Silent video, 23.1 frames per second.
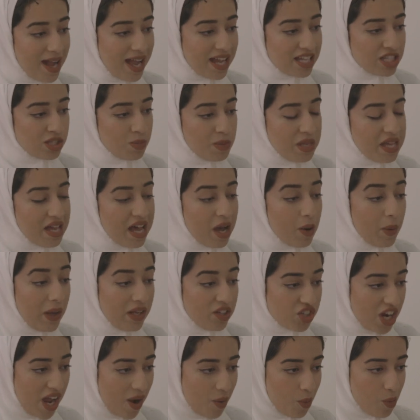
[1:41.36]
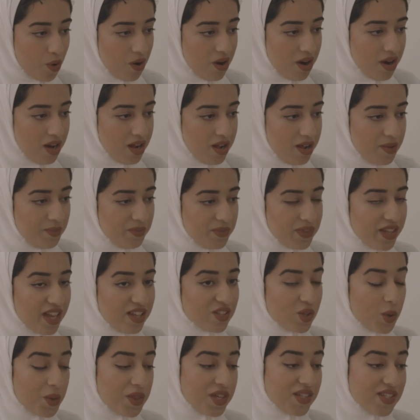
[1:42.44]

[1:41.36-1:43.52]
cultures of learning, as well as